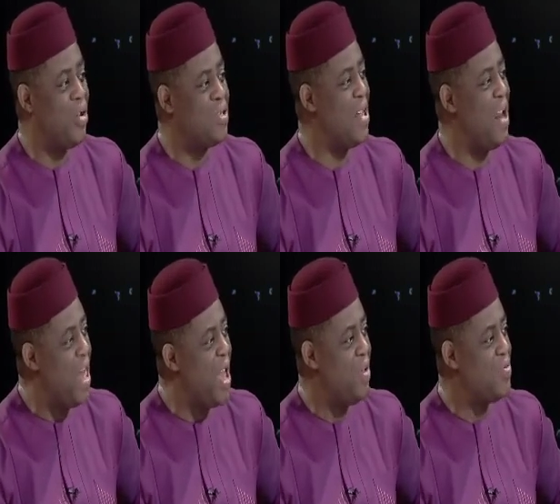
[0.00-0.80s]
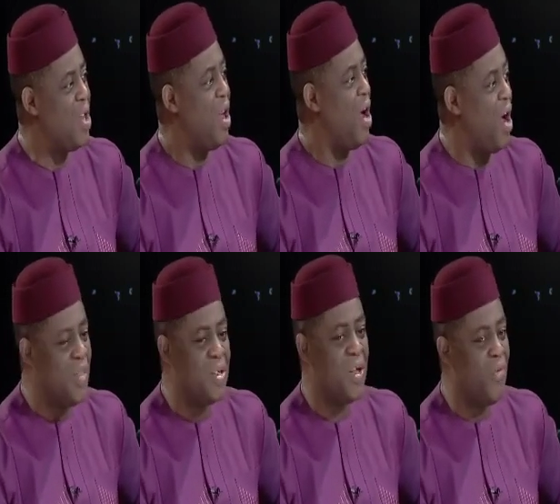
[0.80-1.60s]
their lives.
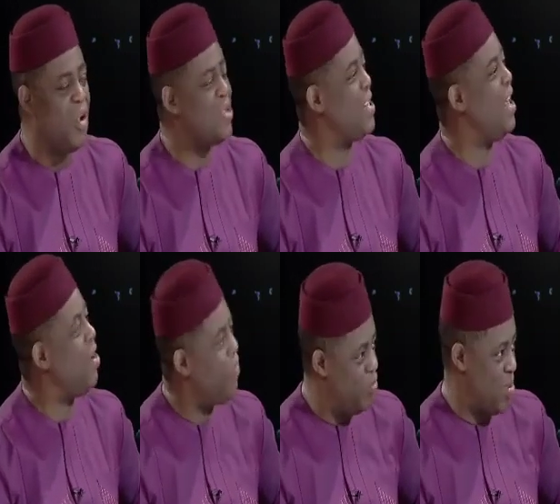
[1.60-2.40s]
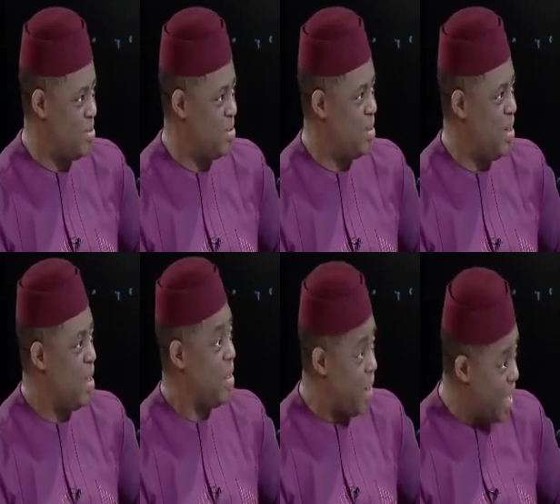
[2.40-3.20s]
Others have lost their loved ones,
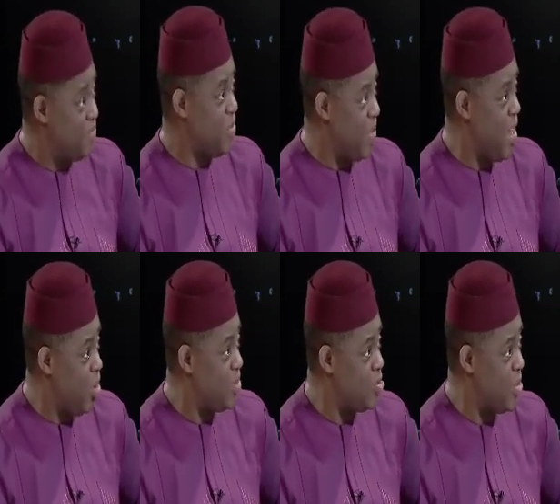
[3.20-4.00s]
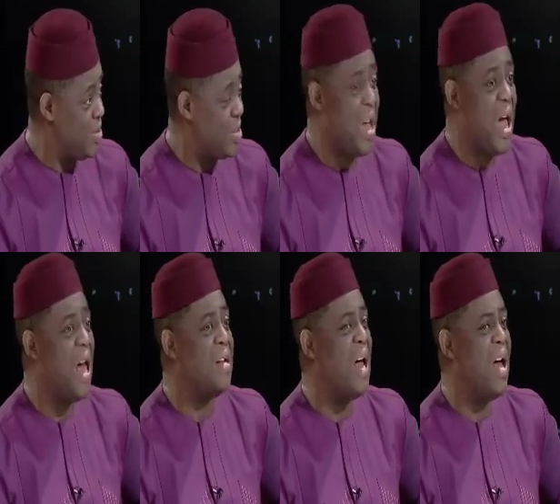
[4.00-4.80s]
the lives of their lost ones,
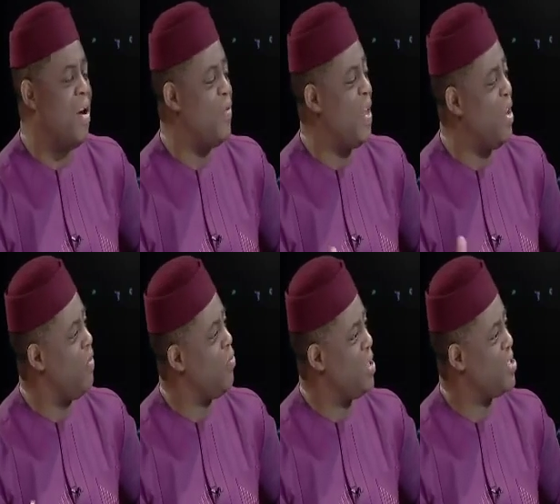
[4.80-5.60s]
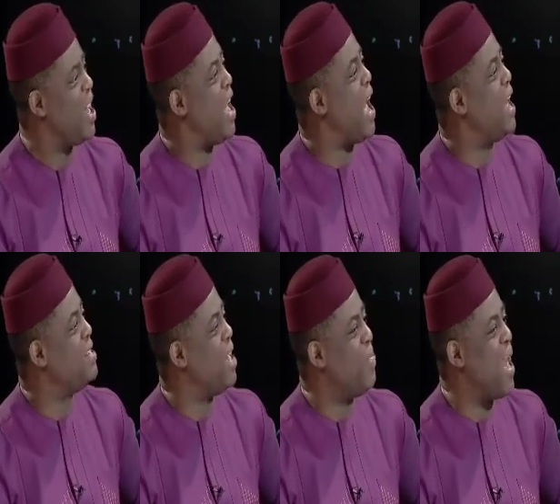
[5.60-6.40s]
and of their loved ones.
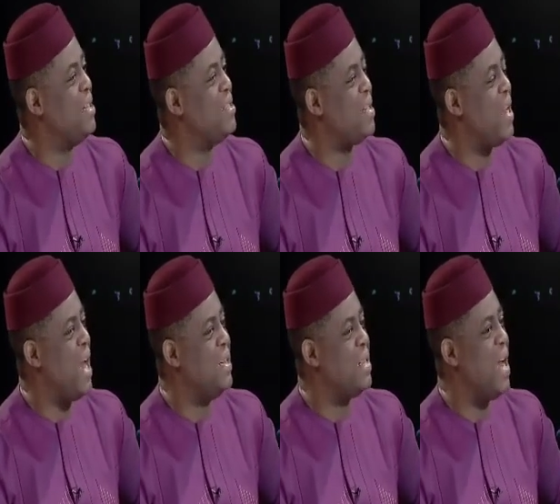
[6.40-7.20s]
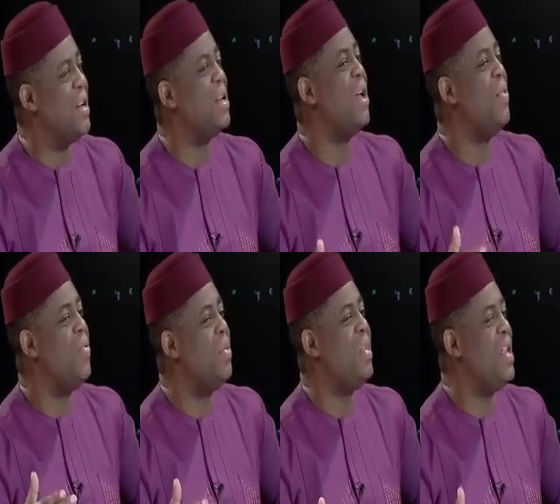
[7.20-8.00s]
And
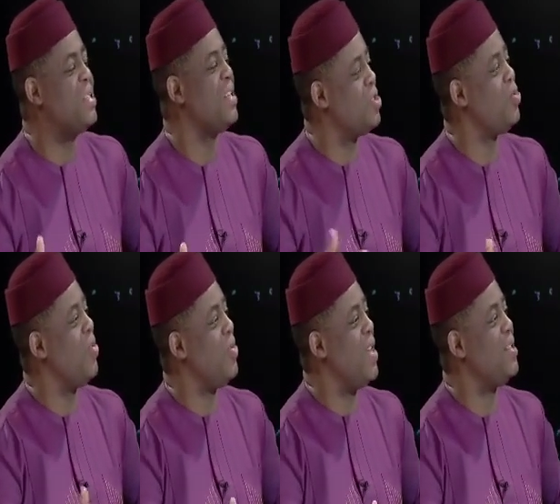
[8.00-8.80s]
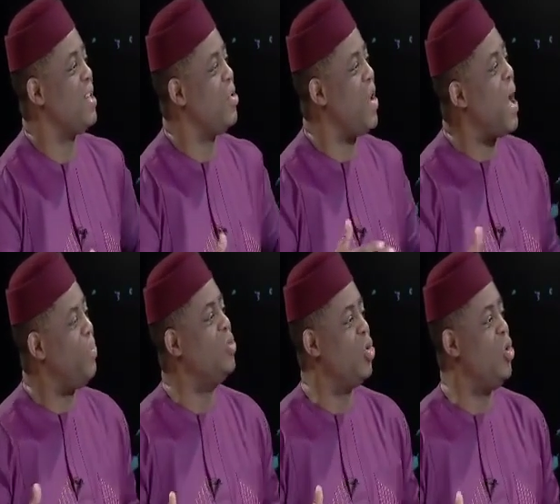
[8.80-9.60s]
these are the sort of things that could
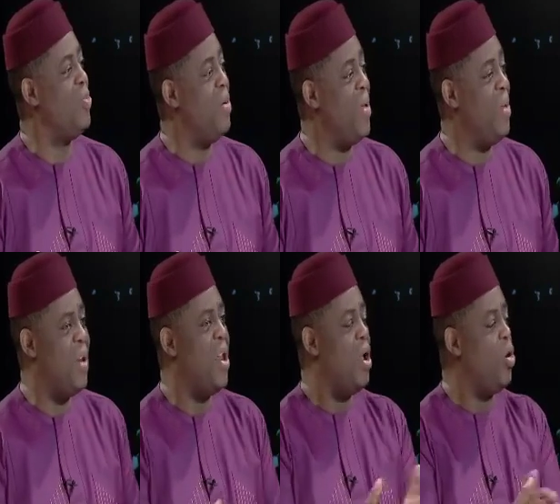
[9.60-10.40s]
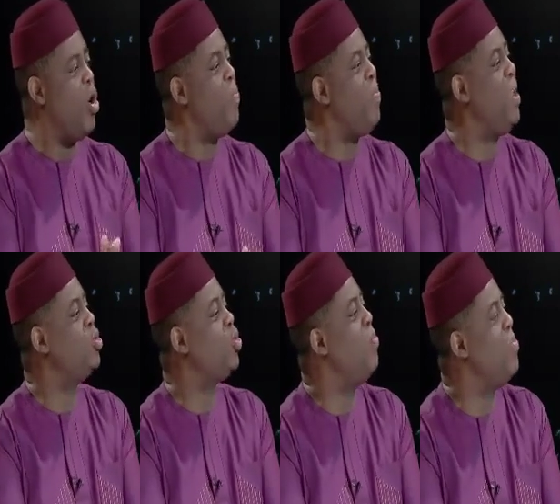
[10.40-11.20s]
happen to a human being. But God being
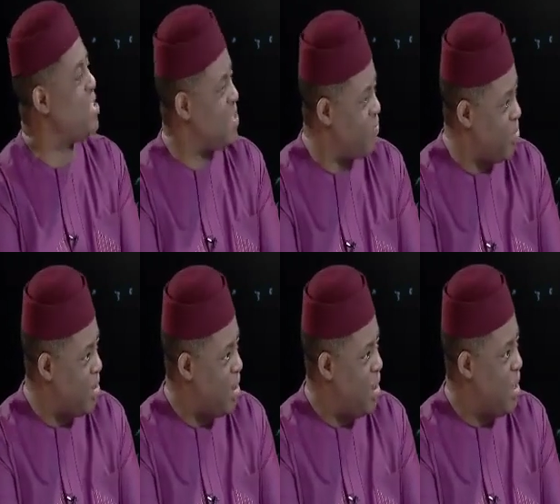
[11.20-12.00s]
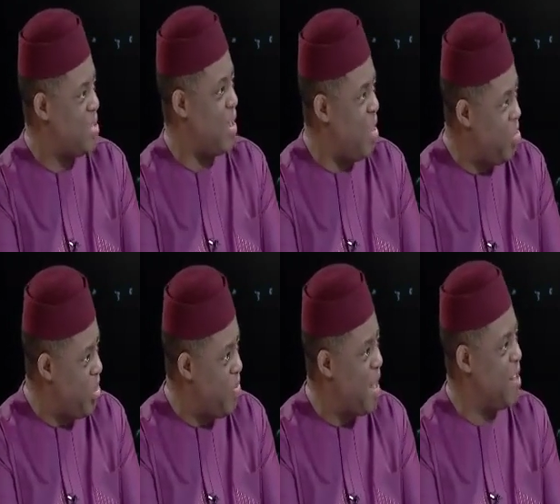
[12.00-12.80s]
so merciful, he's a
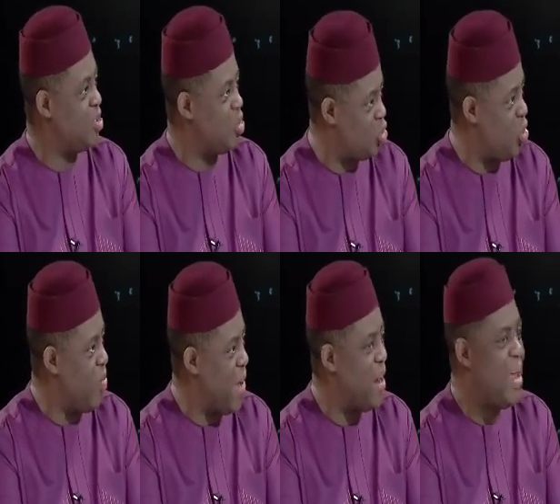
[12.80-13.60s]
healthy man, he's a strong man,